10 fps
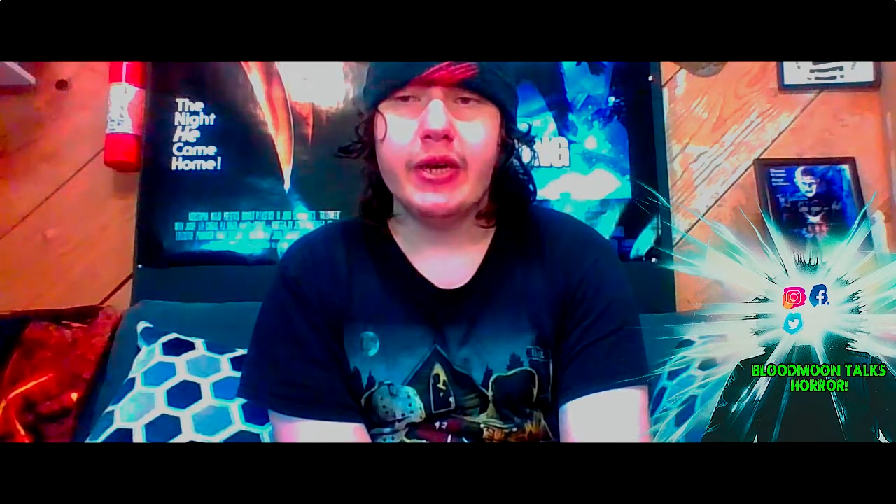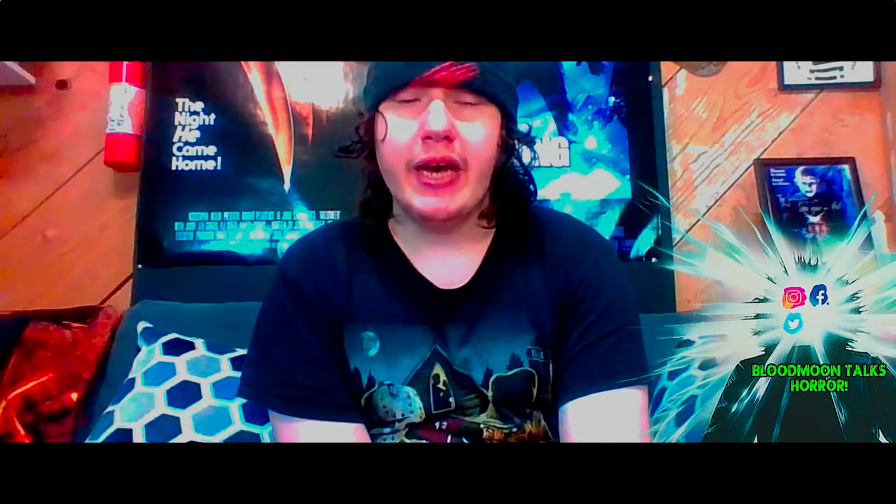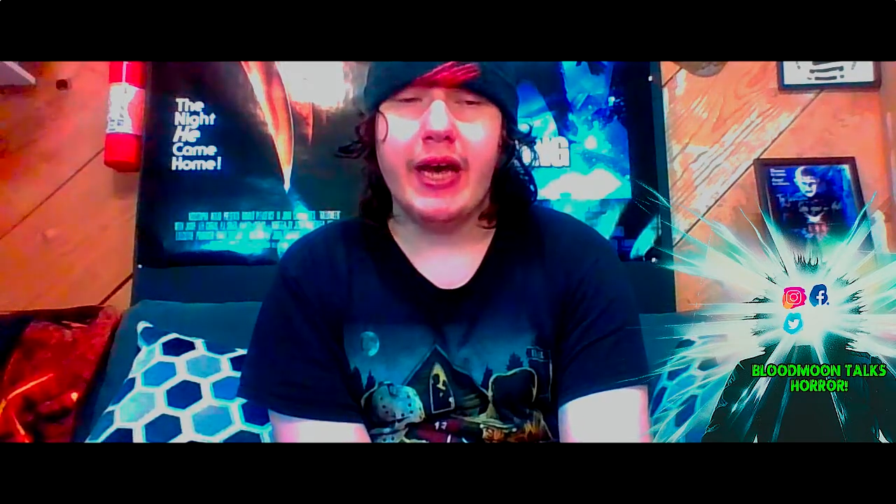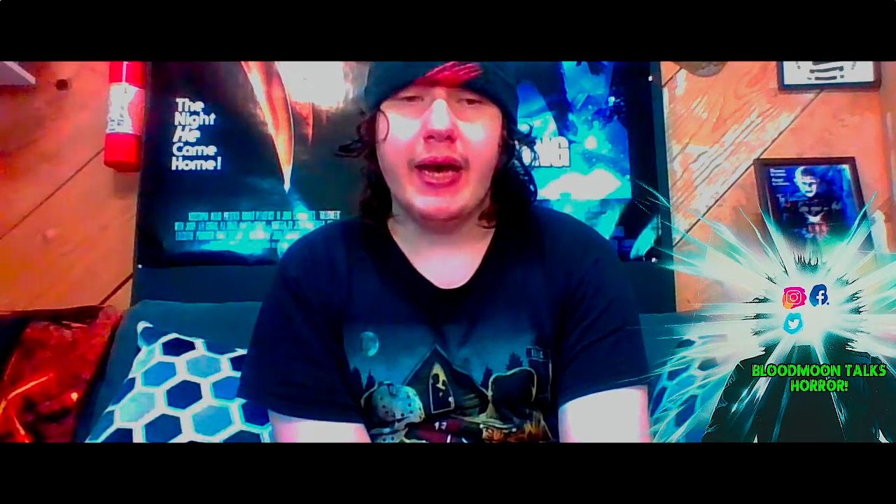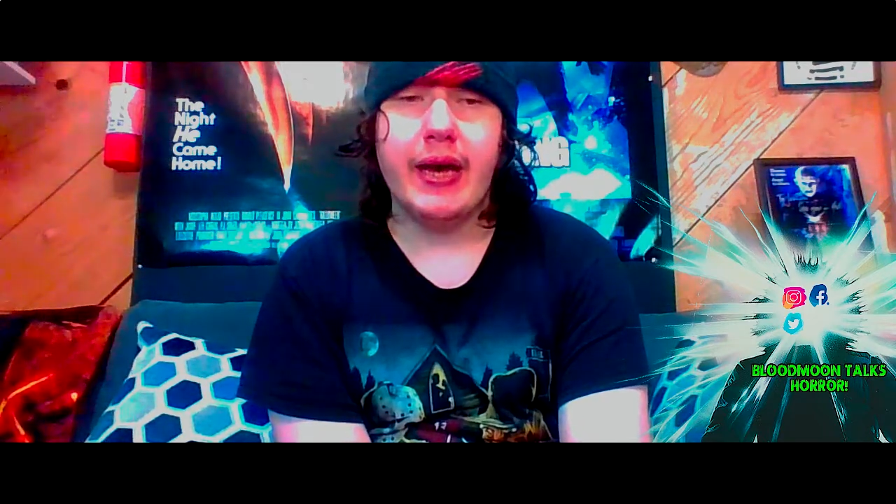
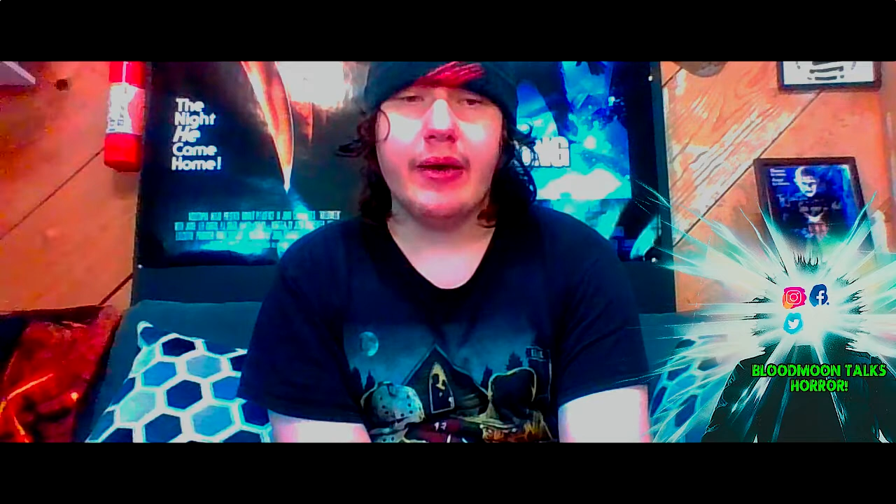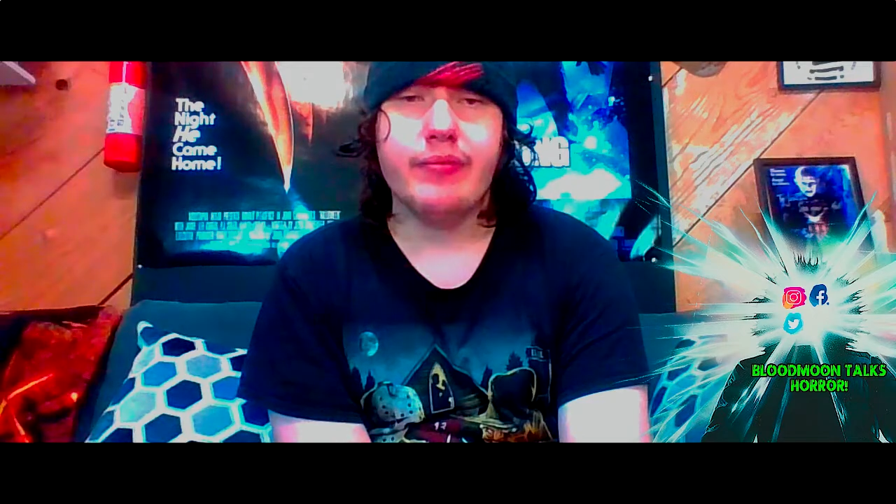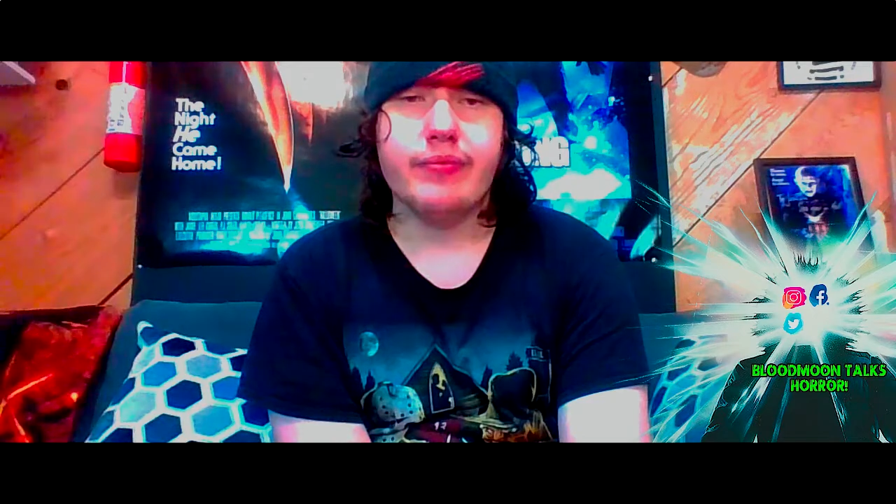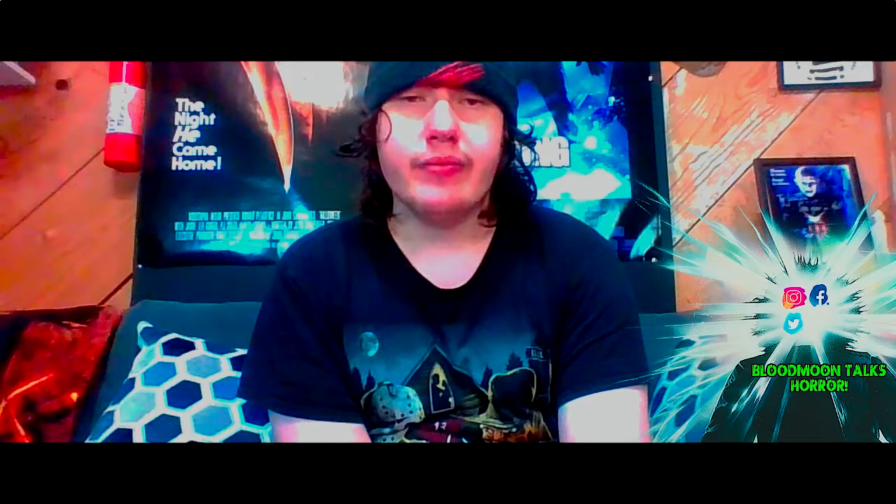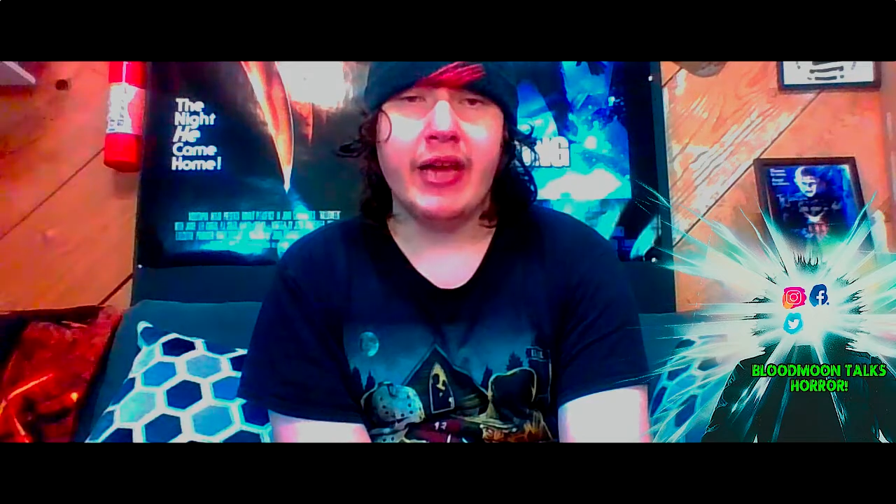
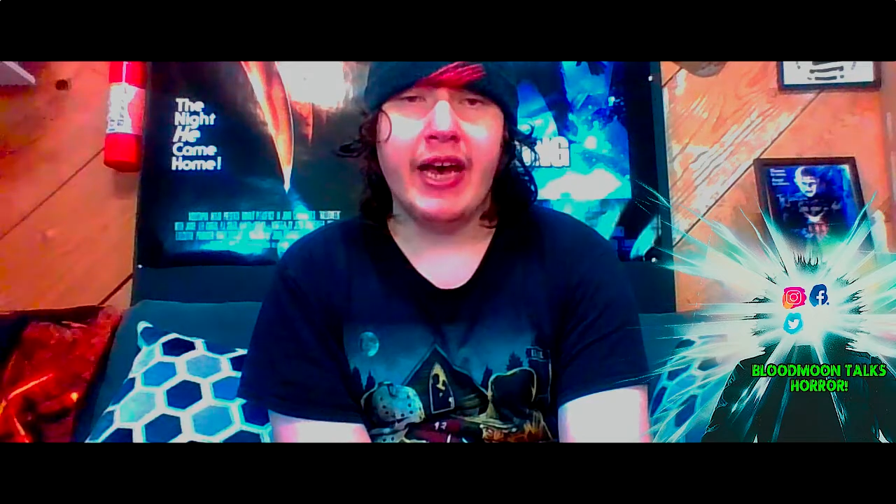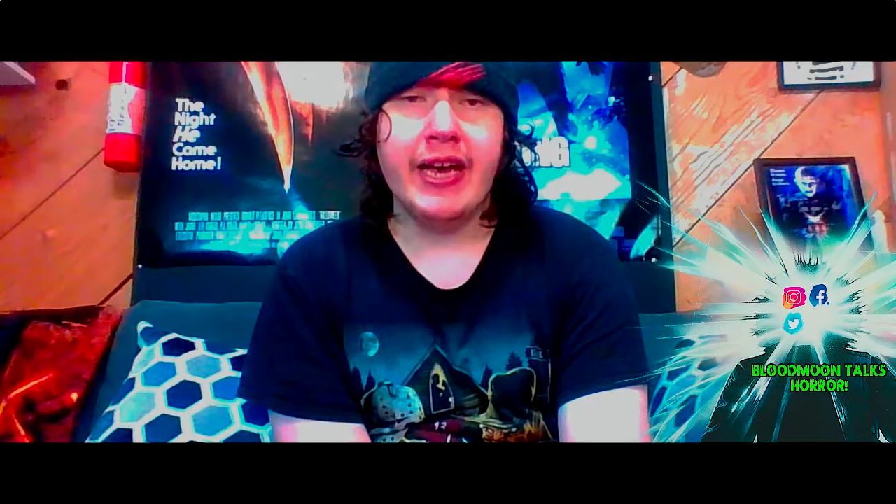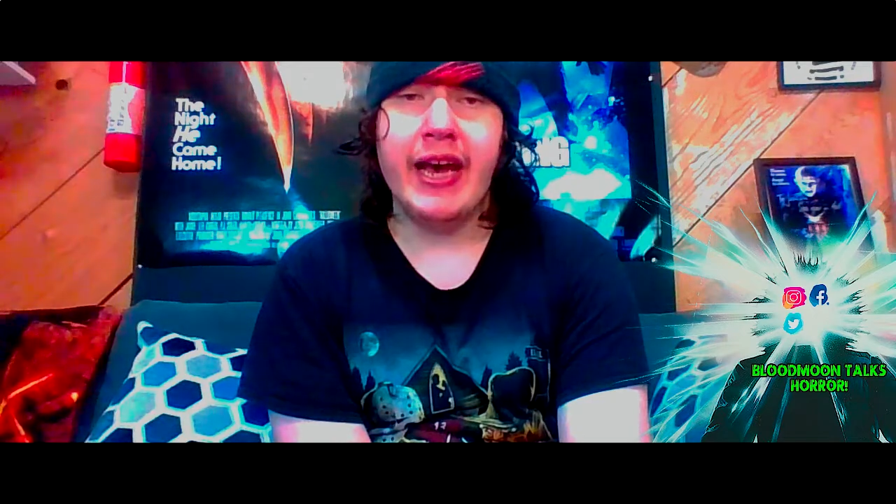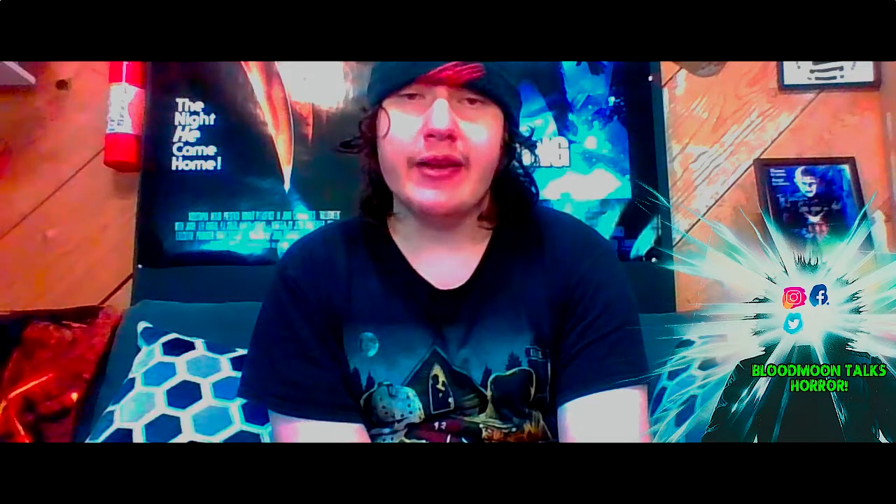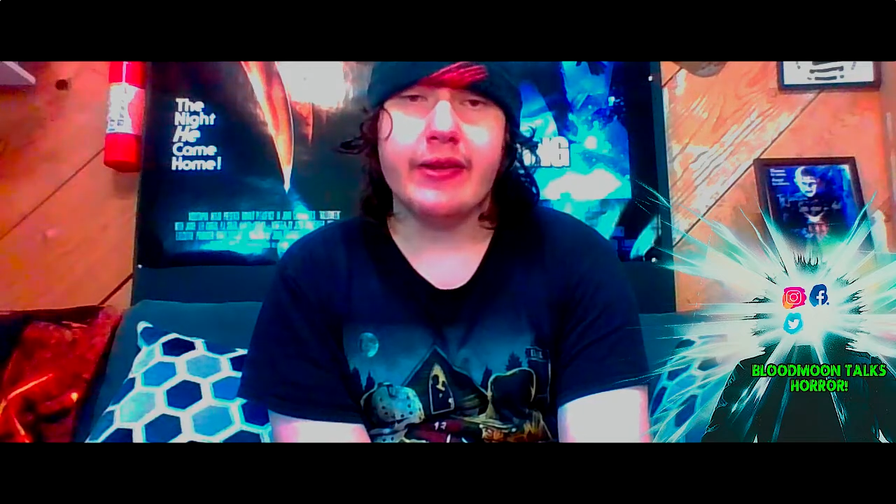I
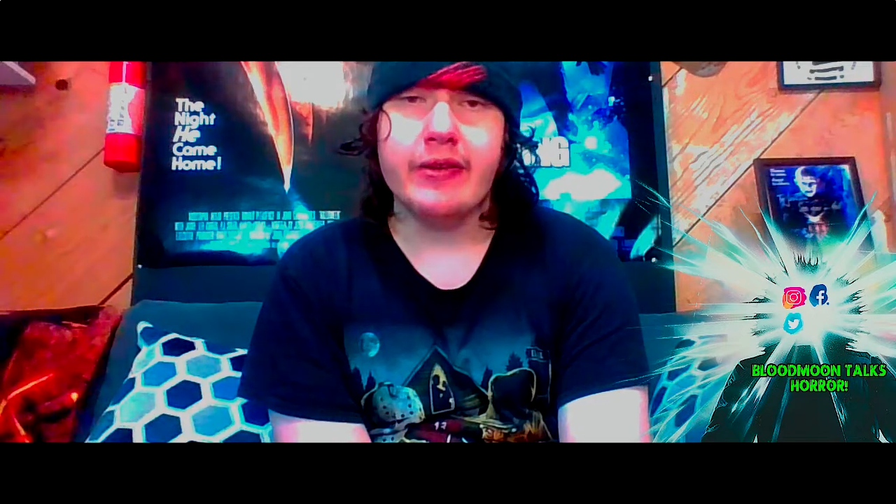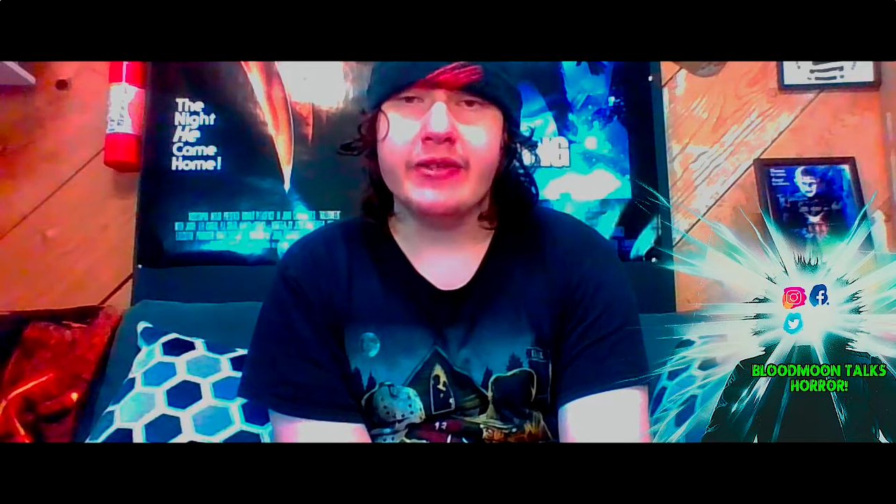had to go